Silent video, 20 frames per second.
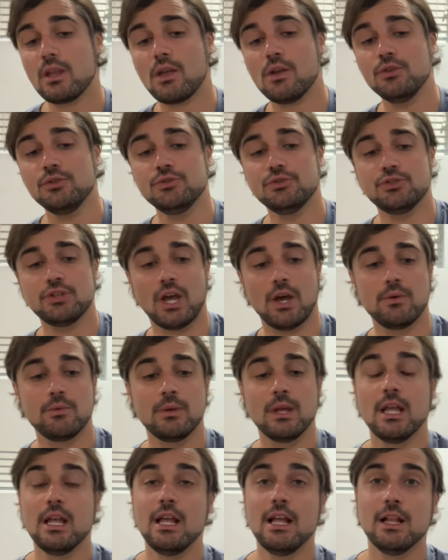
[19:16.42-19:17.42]
So
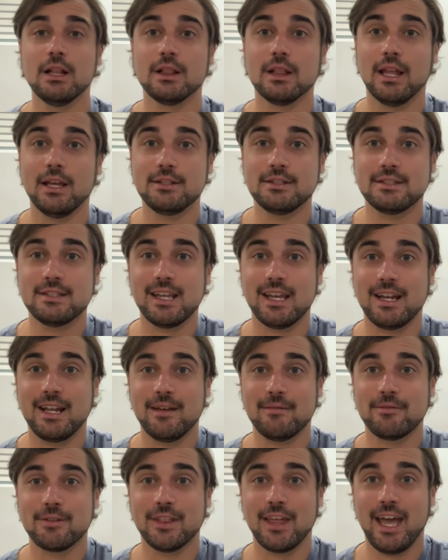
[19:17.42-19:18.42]
let's set
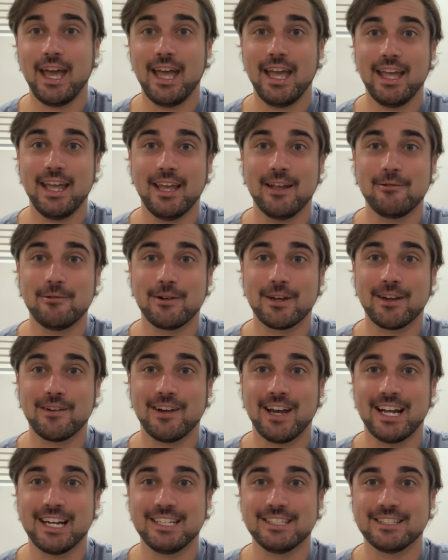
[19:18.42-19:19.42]
up for that, and we'll get
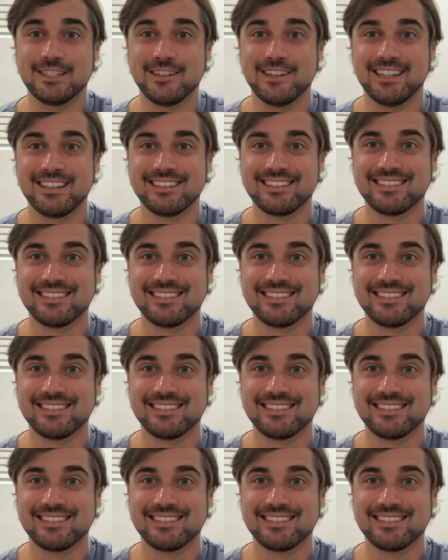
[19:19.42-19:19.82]
right into it.